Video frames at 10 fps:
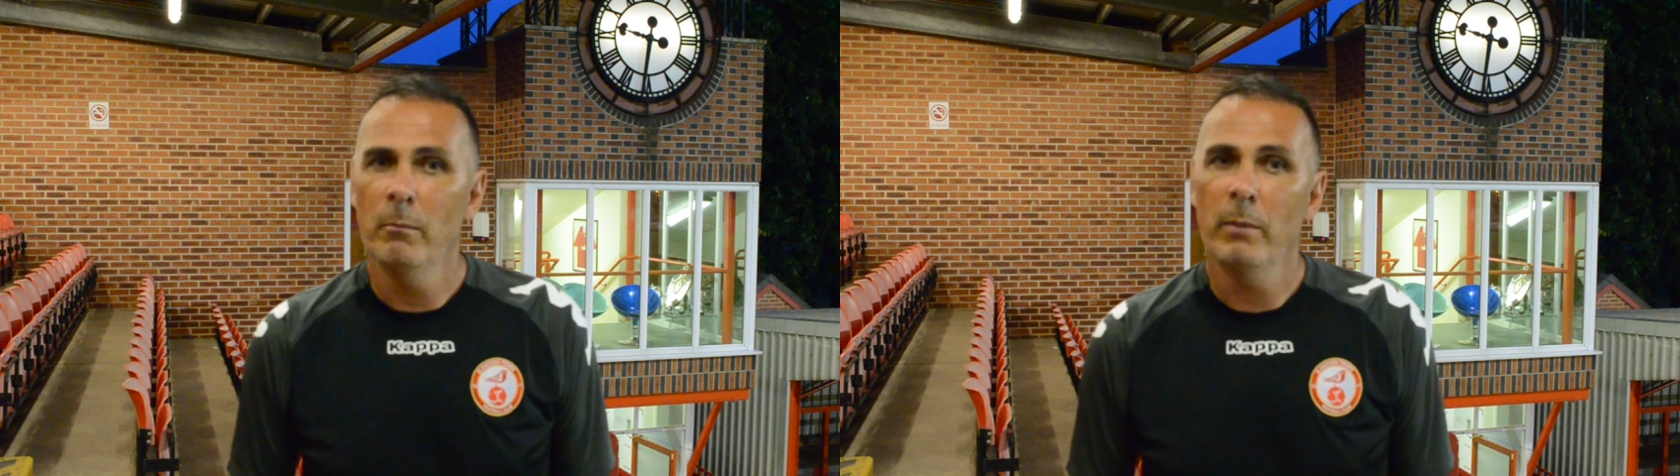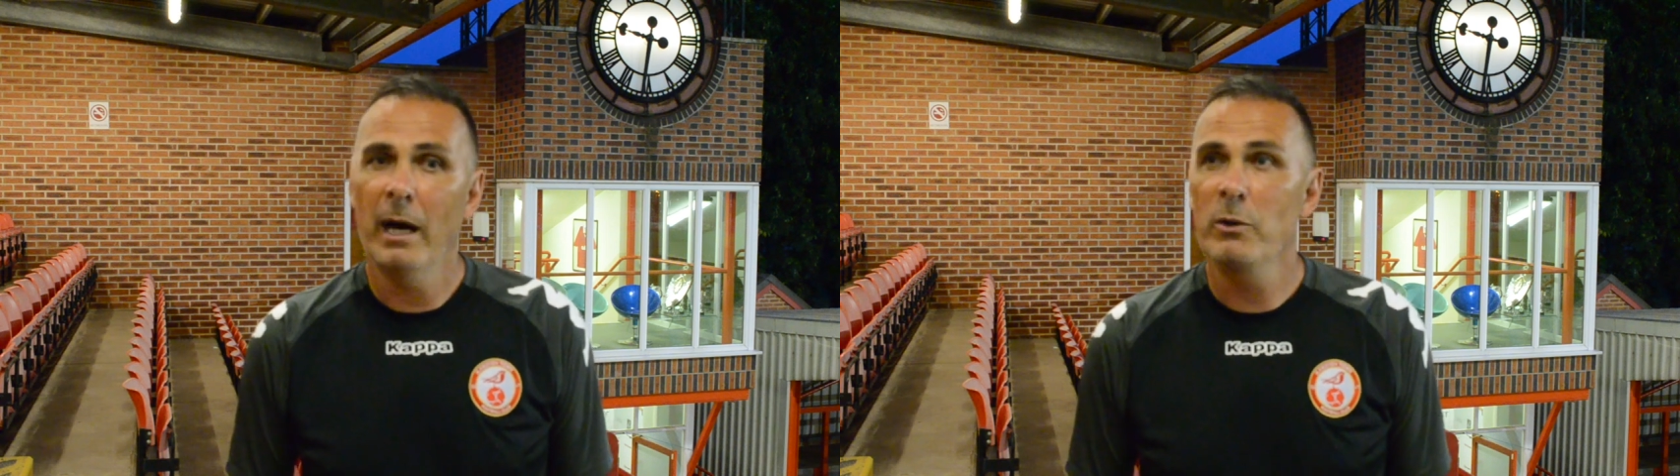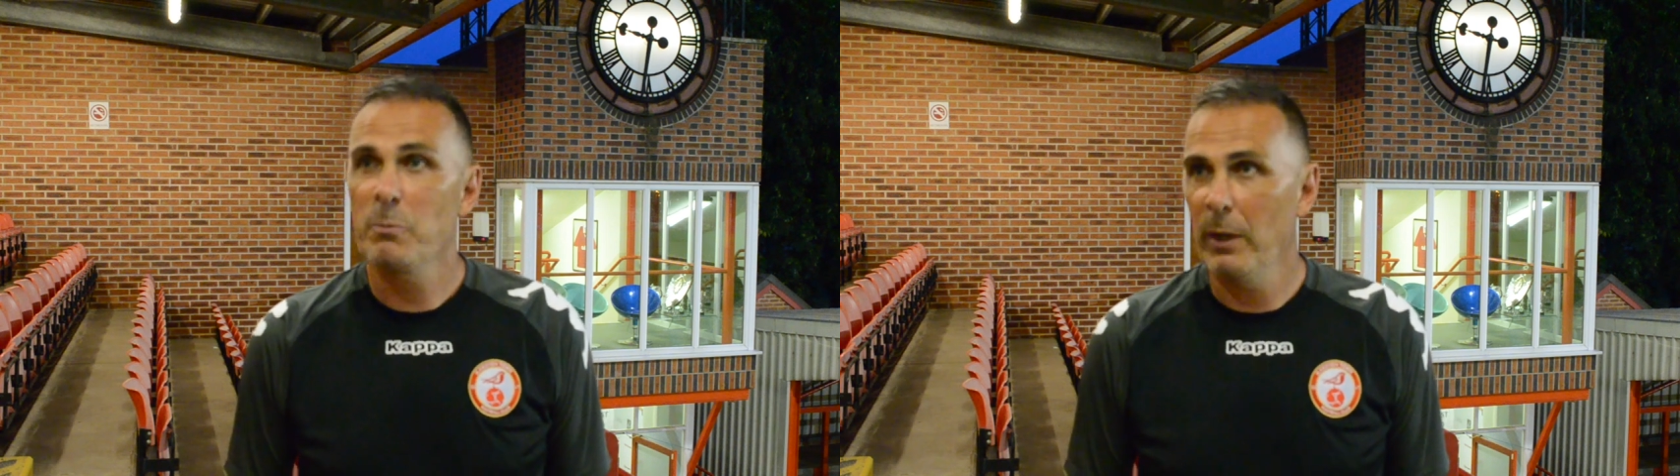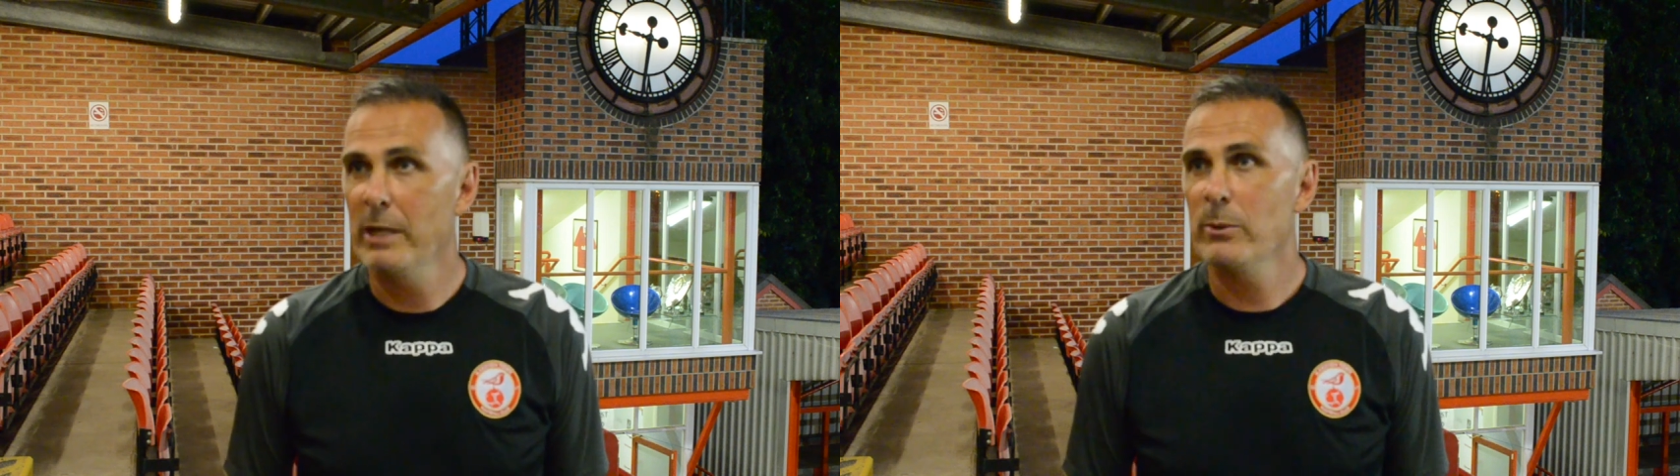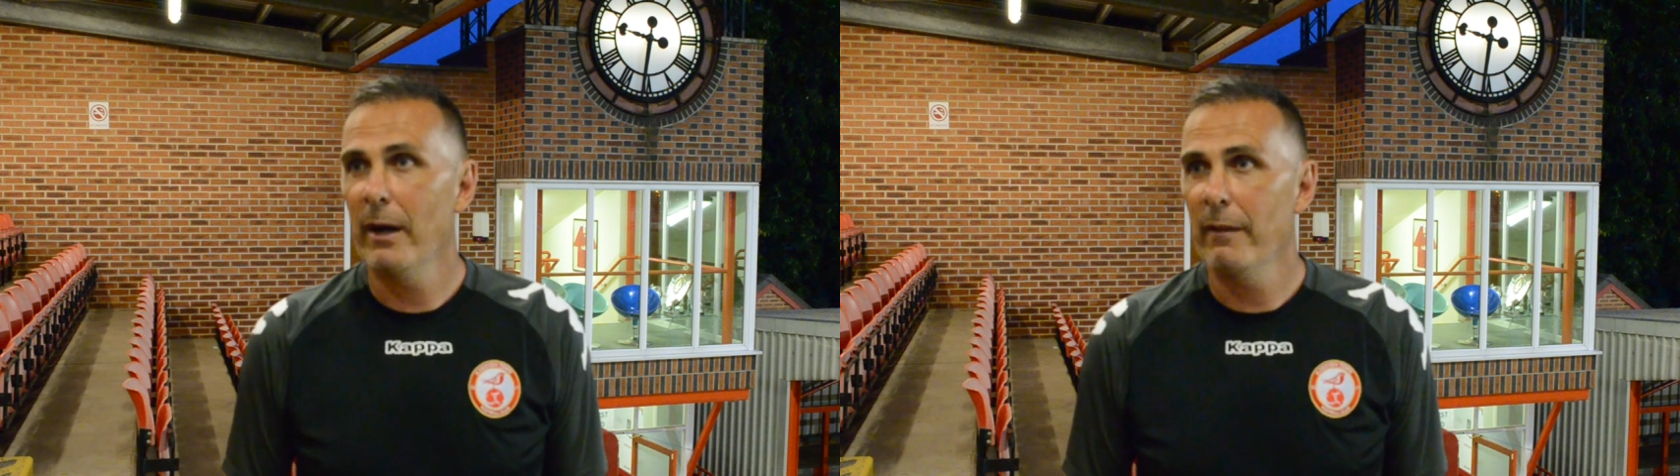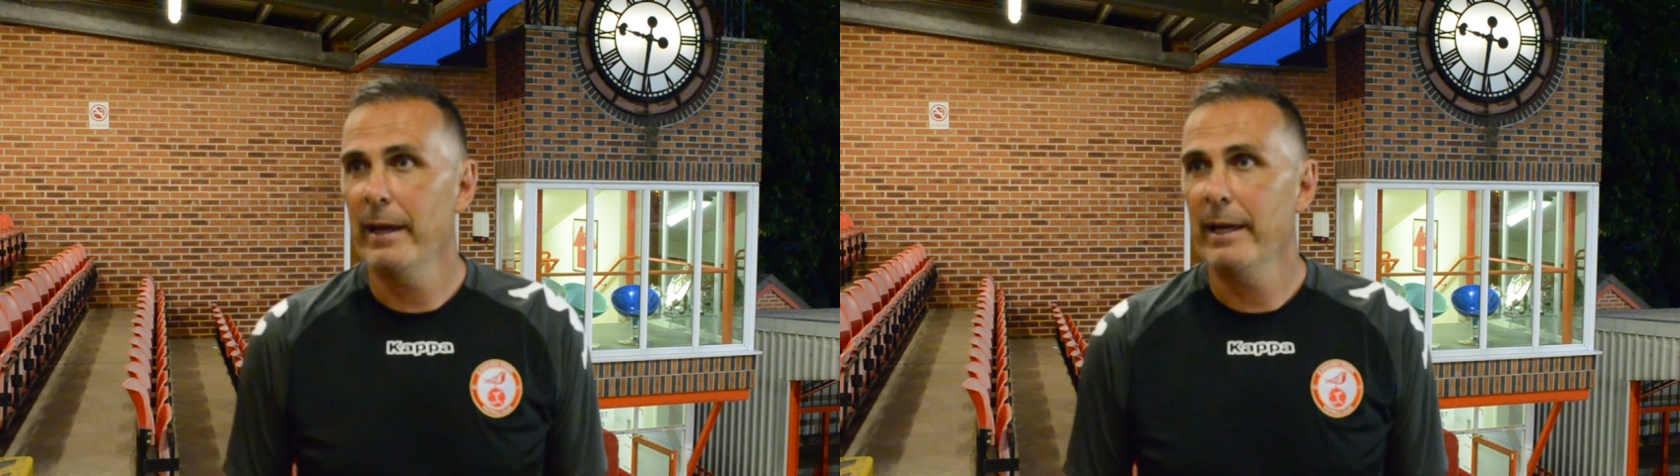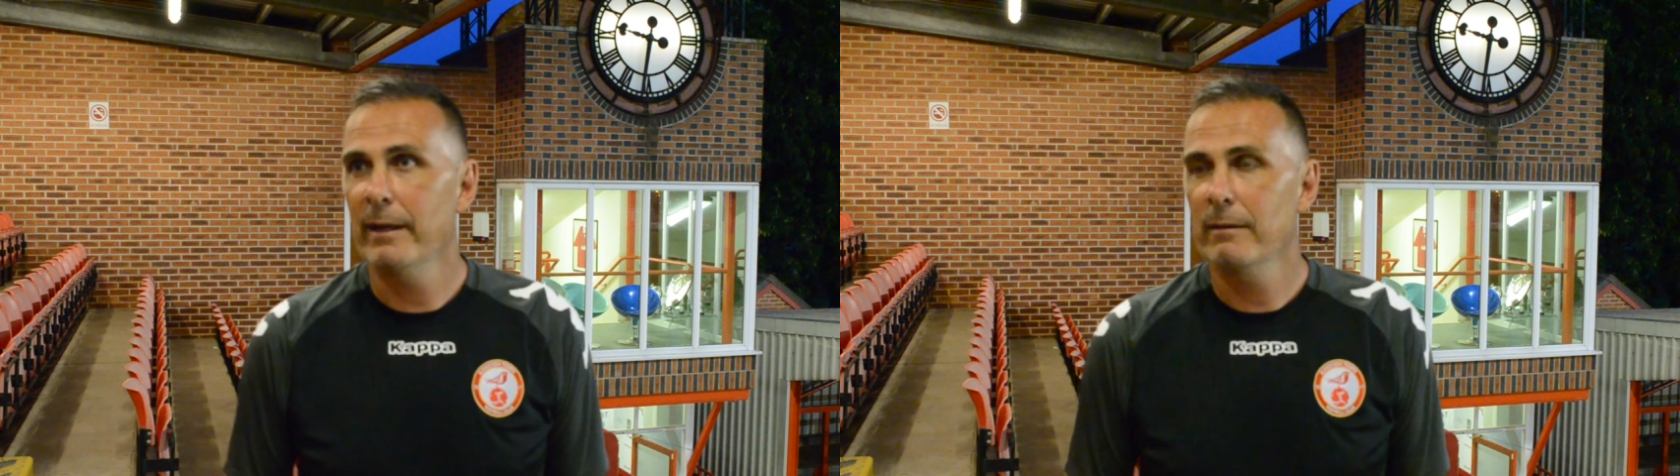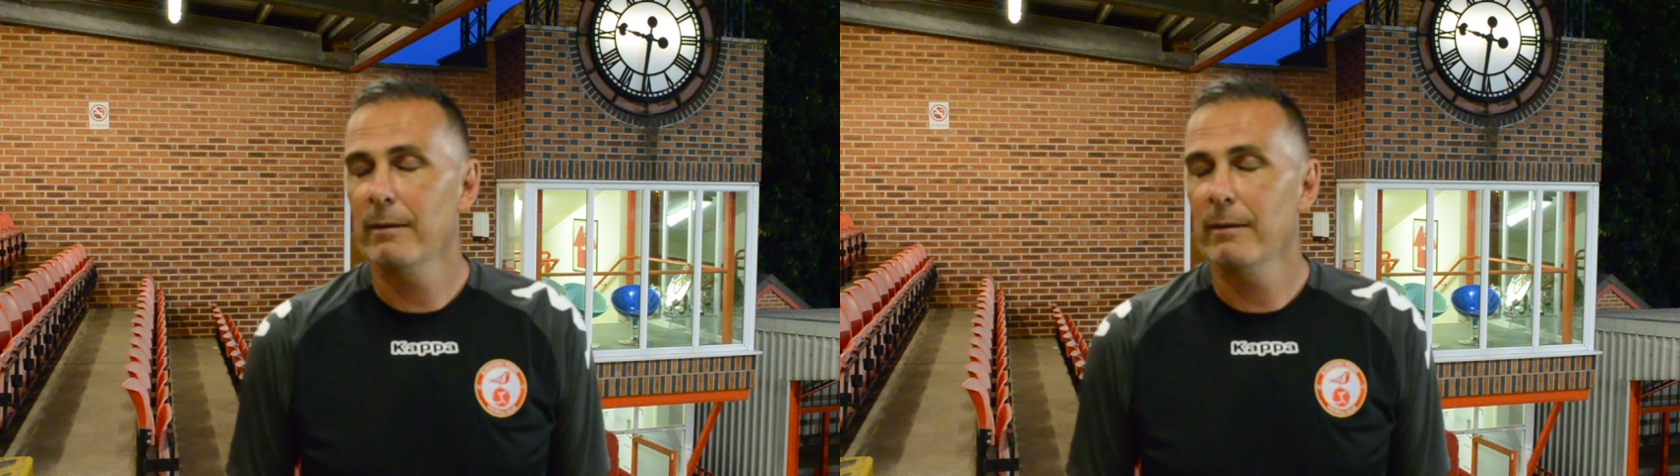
But I was pleased with how they